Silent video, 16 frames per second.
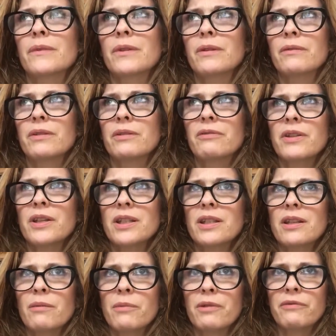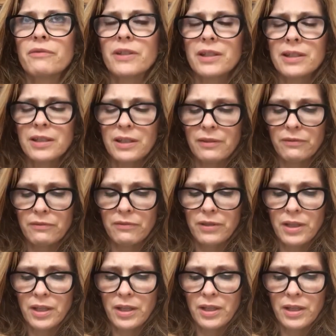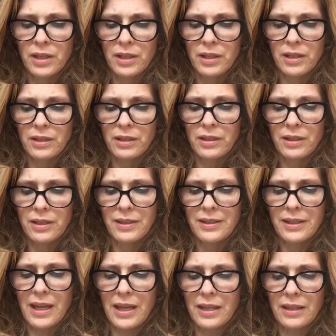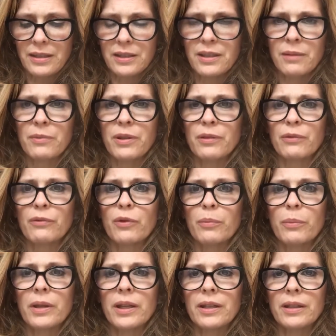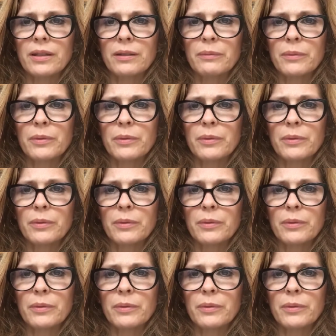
For the first time I feel as if he's taken something from me.